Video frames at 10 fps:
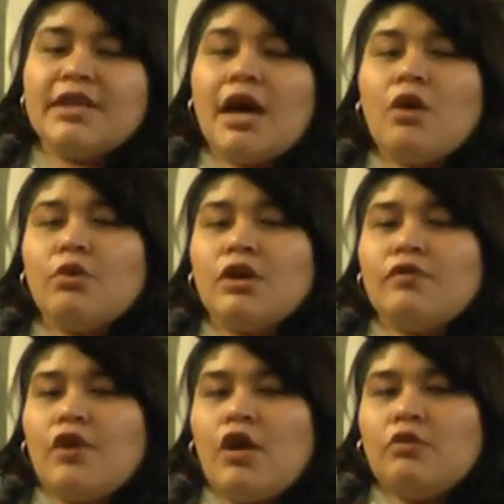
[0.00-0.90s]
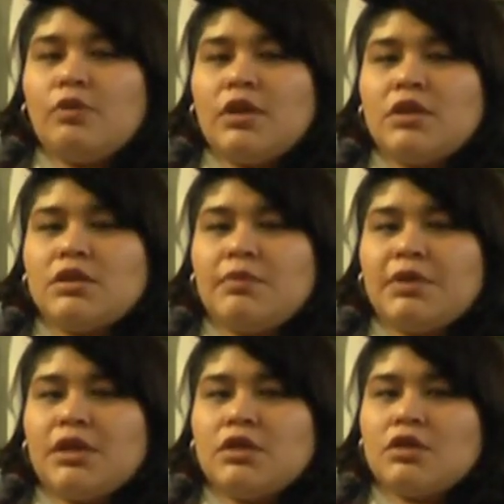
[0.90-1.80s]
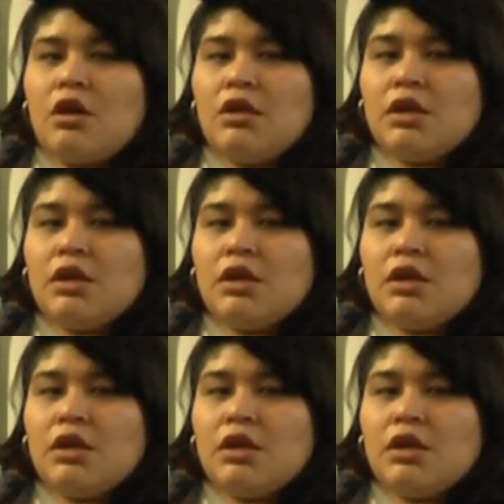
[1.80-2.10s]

now we're involved with something that's called